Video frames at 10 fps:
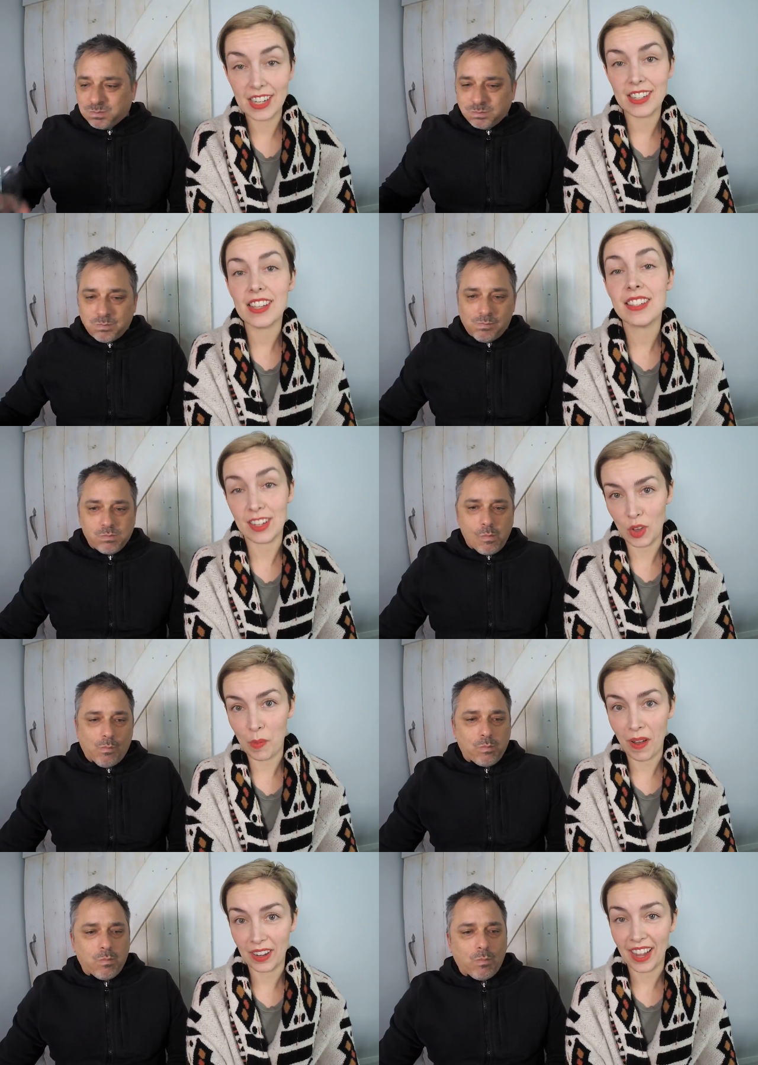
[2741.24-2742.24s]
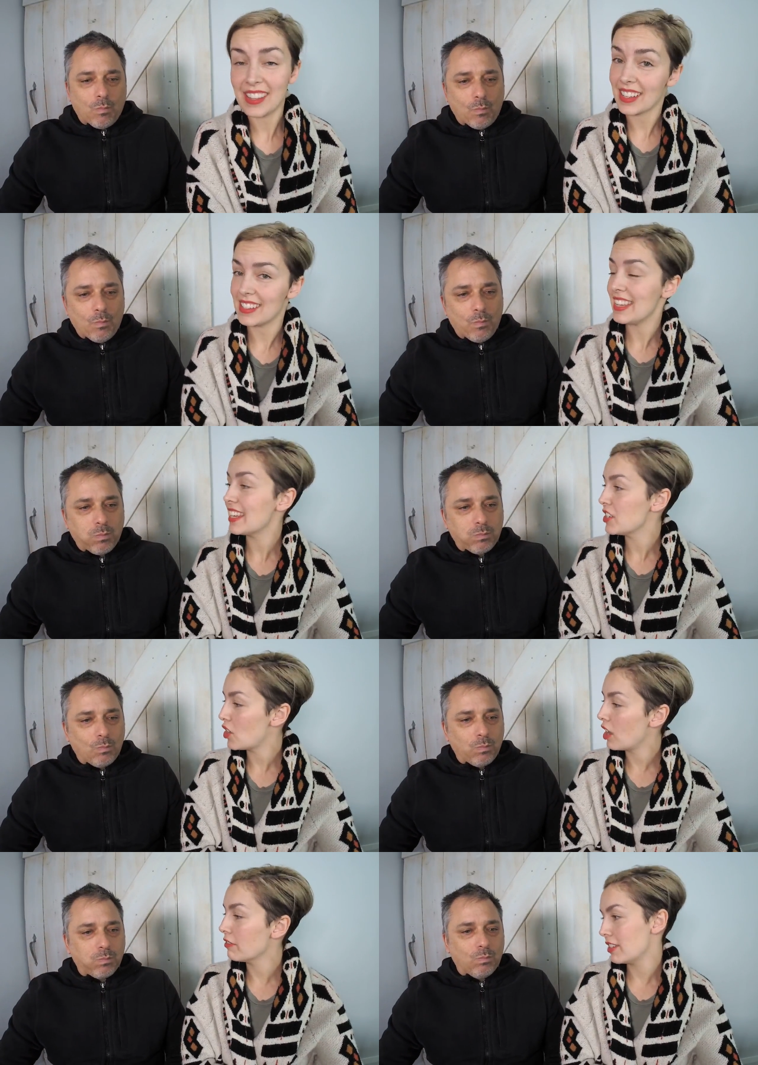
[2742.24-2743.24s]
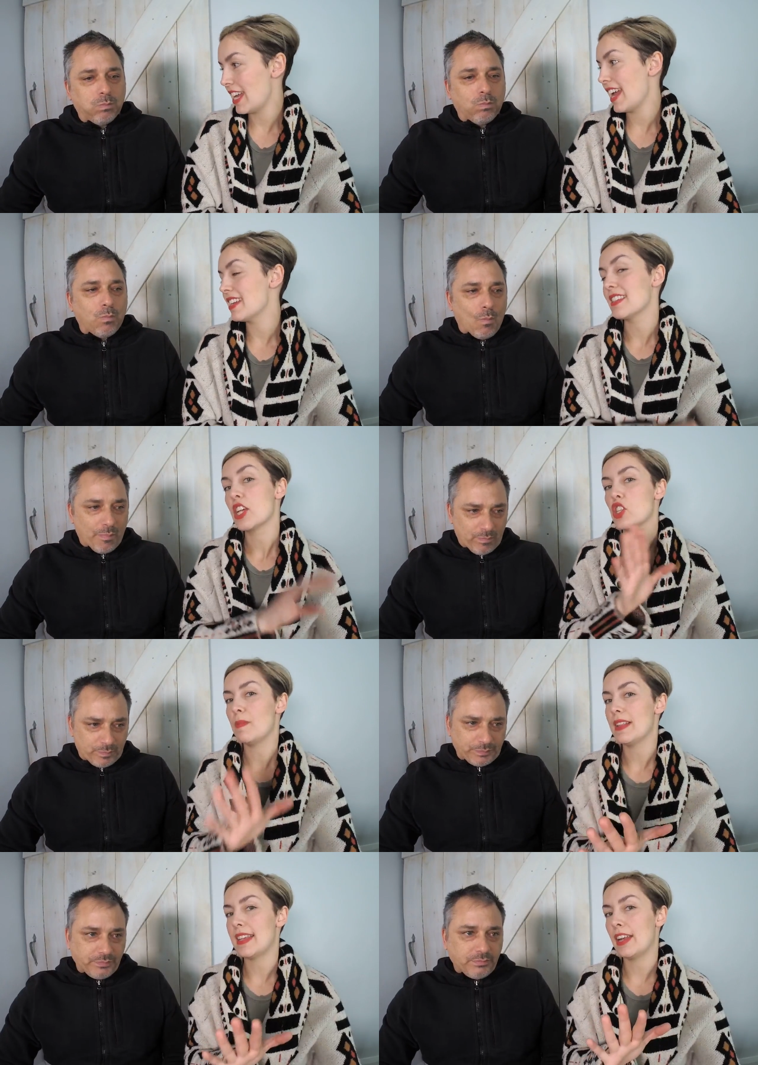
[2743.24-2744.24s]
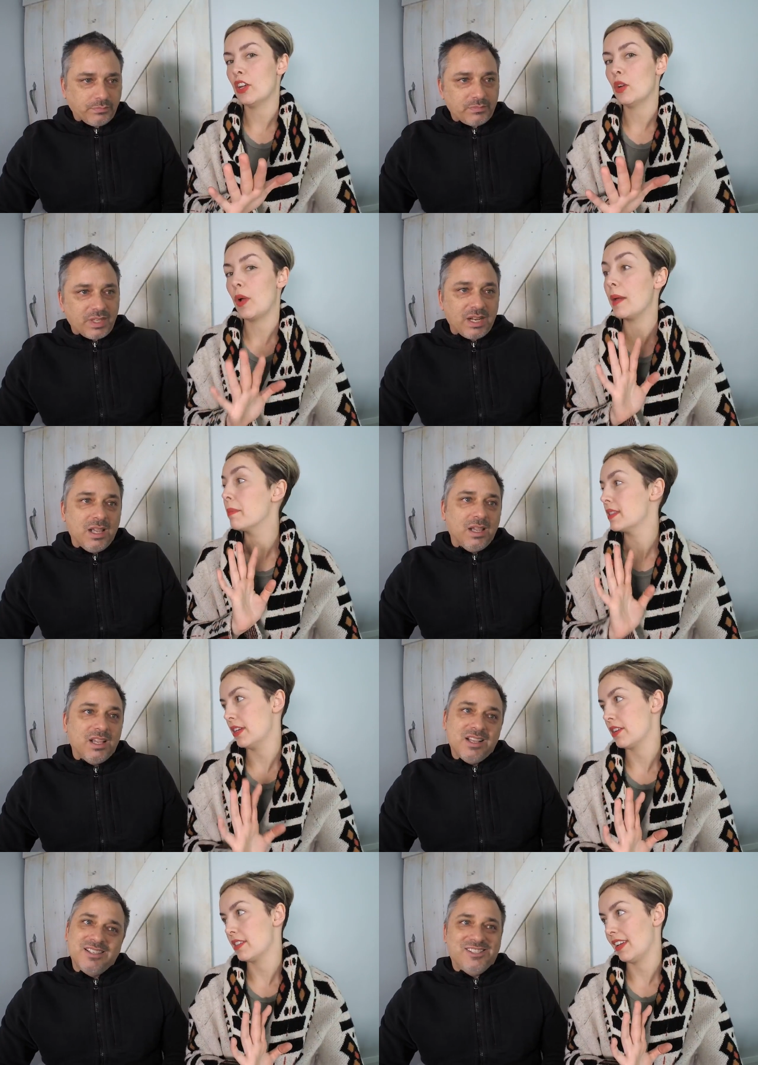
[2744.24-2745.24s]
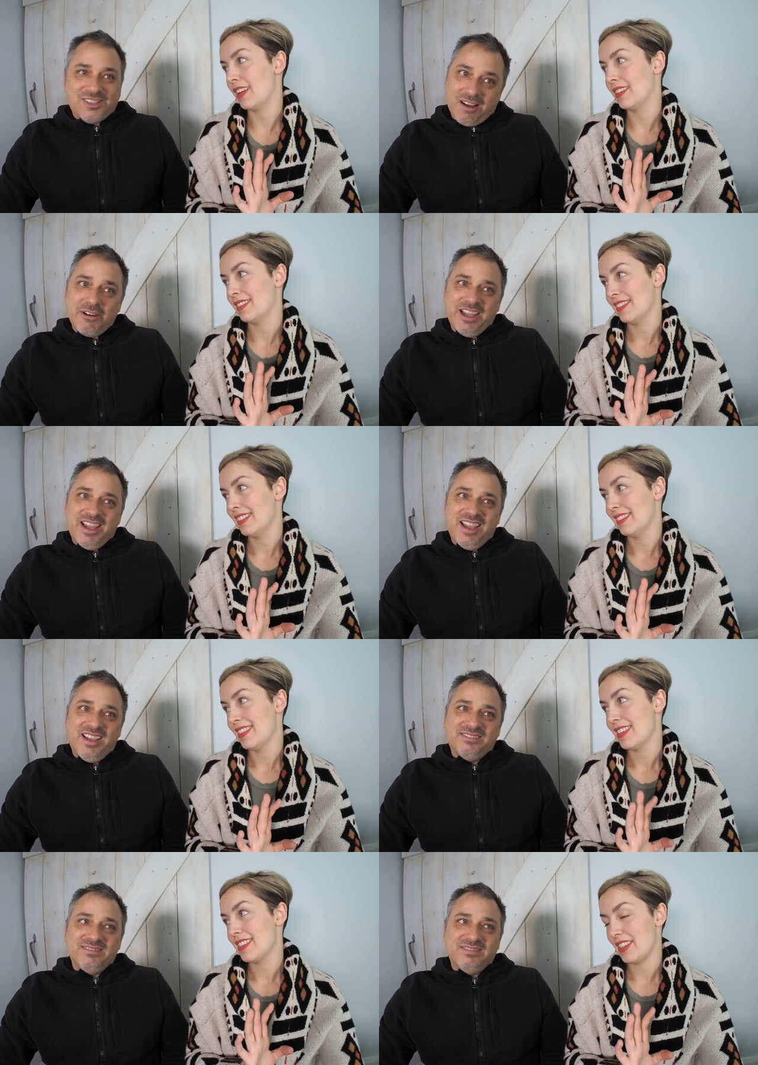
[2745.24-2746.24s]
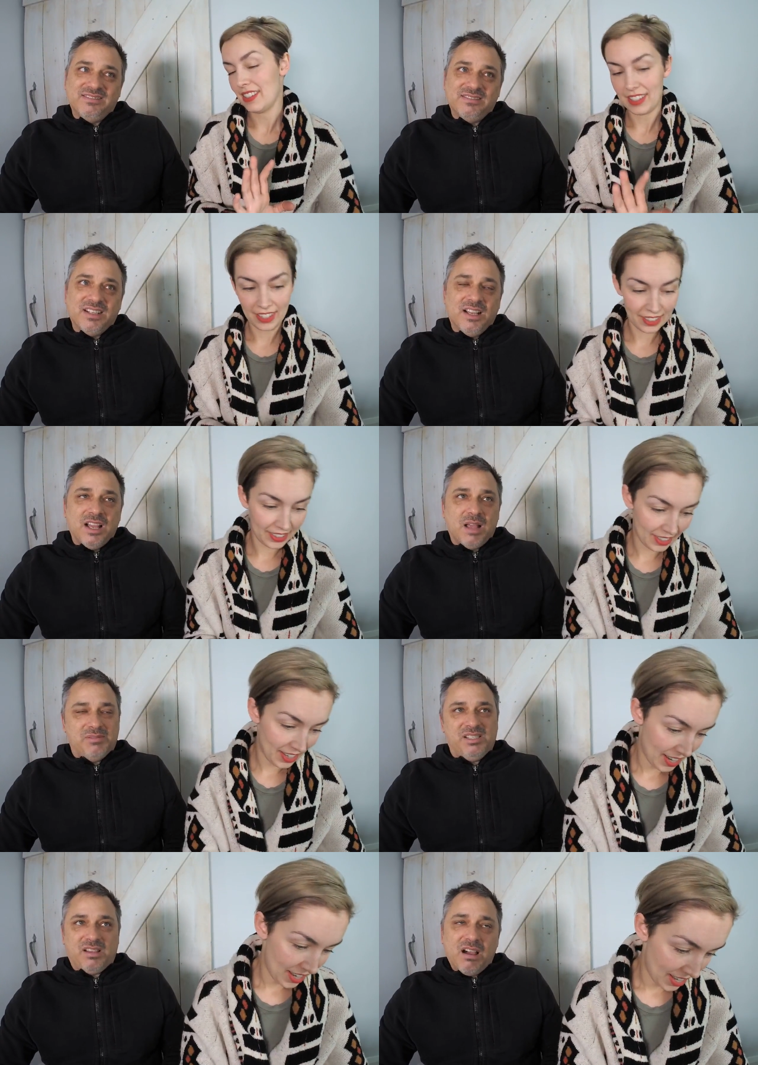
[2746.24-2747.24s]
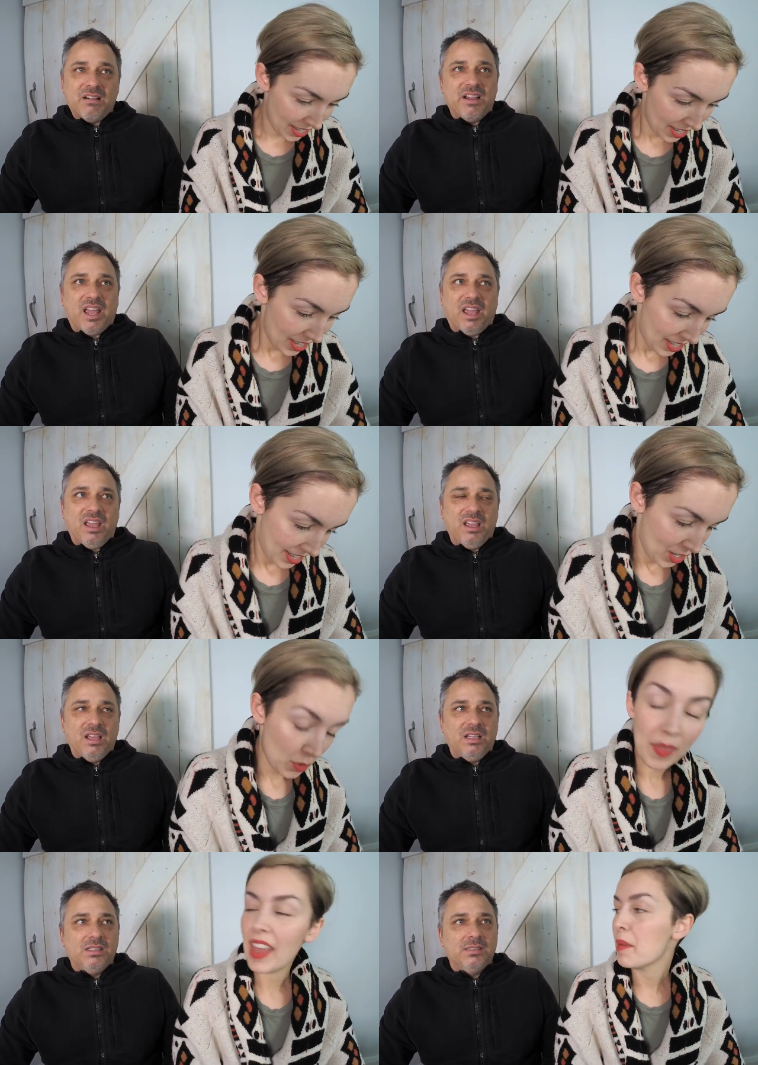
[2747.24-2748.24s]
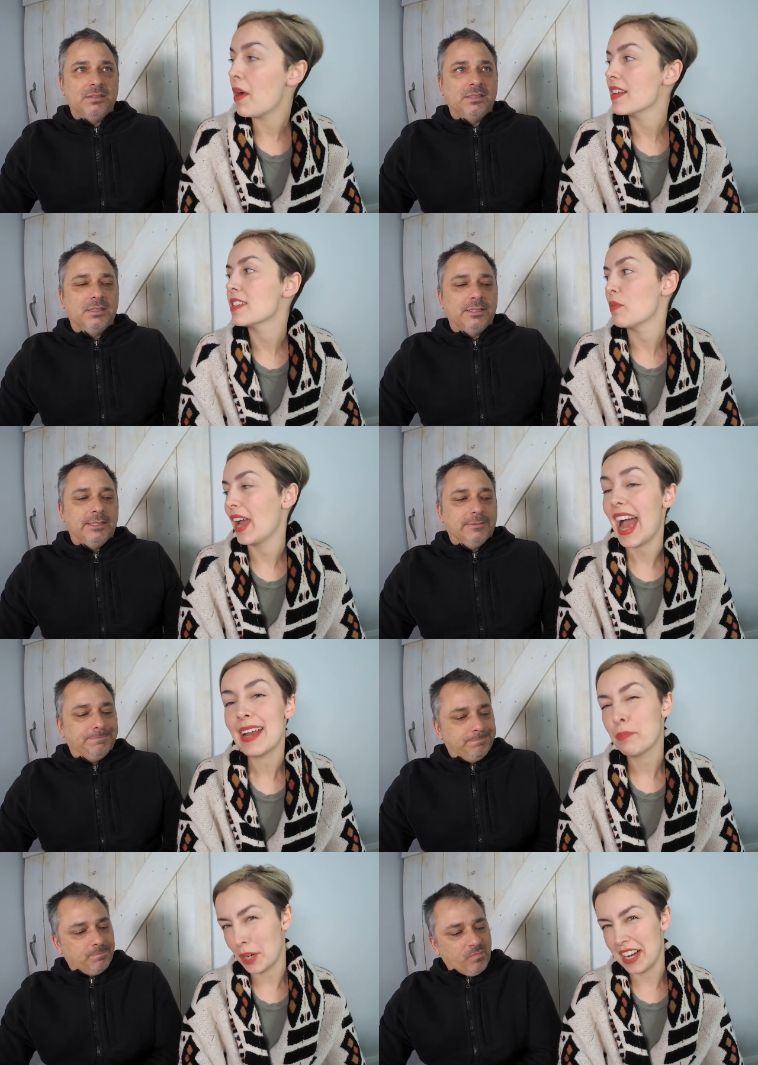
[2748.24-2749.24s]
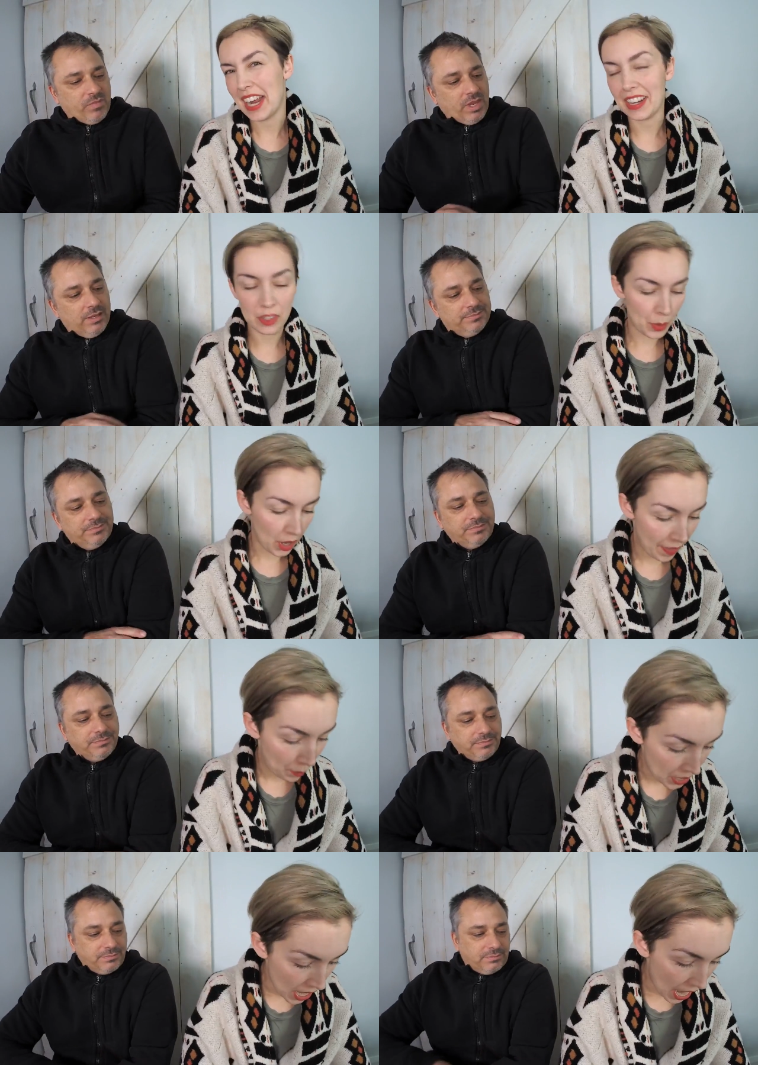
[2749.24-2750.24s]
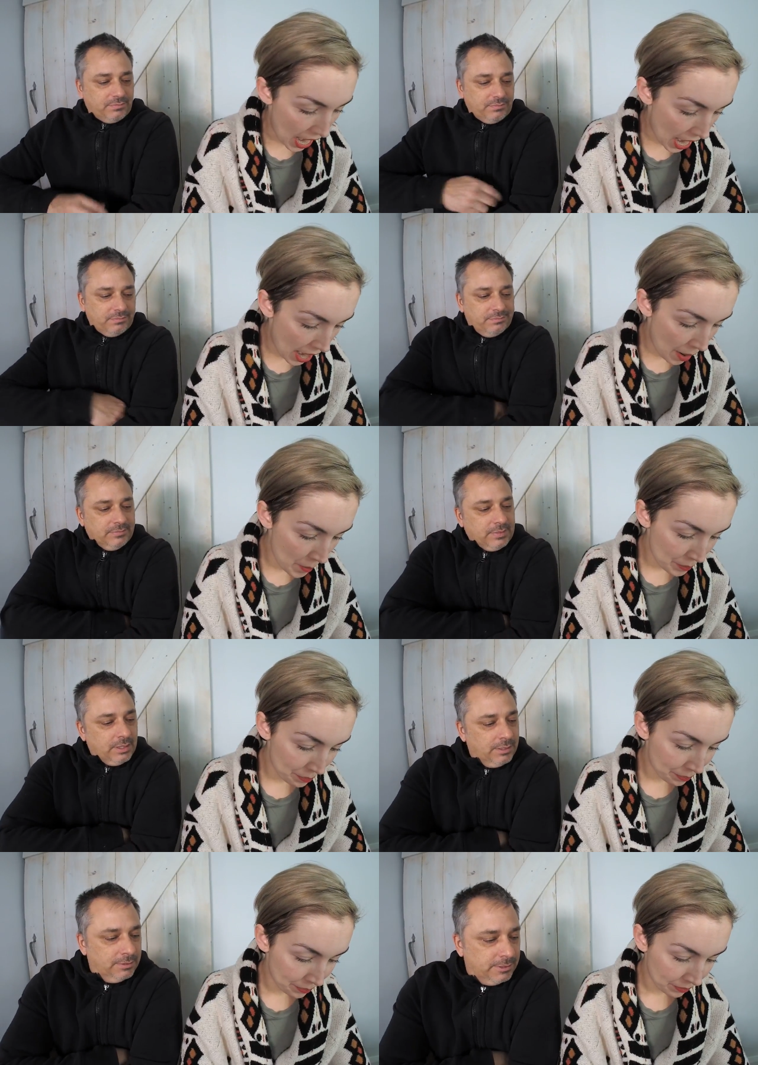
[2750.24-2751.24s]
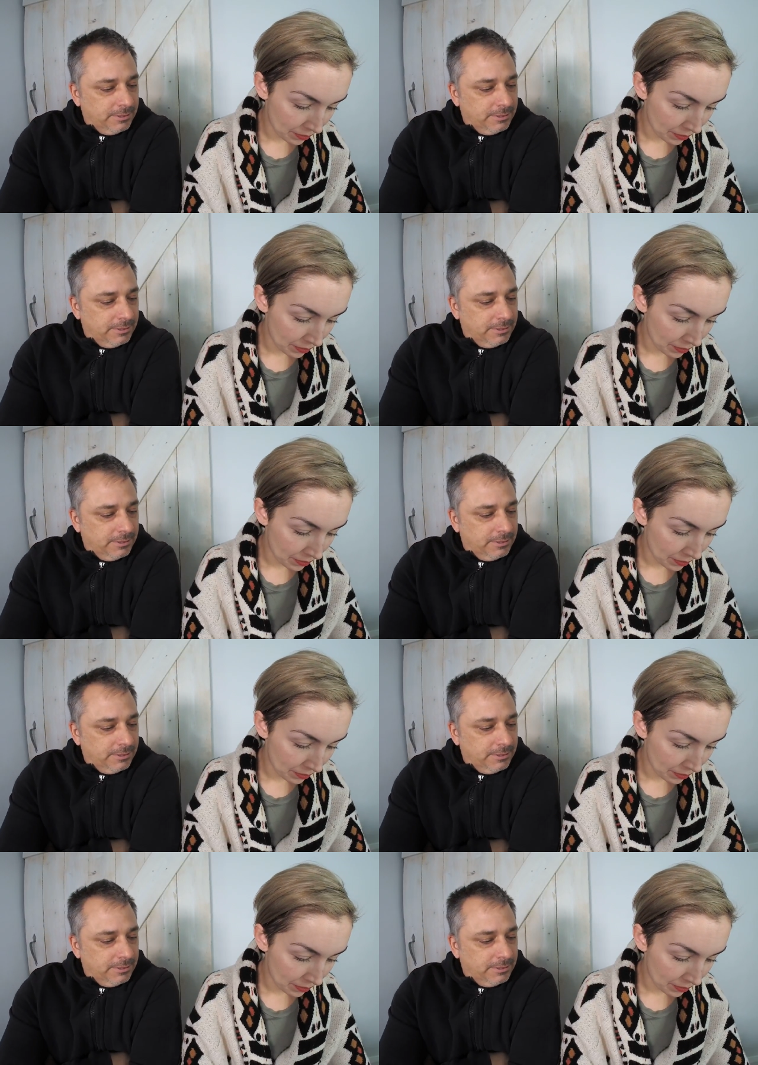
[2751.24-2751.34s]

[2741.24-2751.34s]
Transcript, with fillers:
Speaker 1: Dean does these on podcasts because he can talk for days. She means that in a good way, but seriously.
Speaker 2: Sorry. Seriously. I'm sorry.
Speaker 1: She meant that in a positive way. I put a negative spin on that one.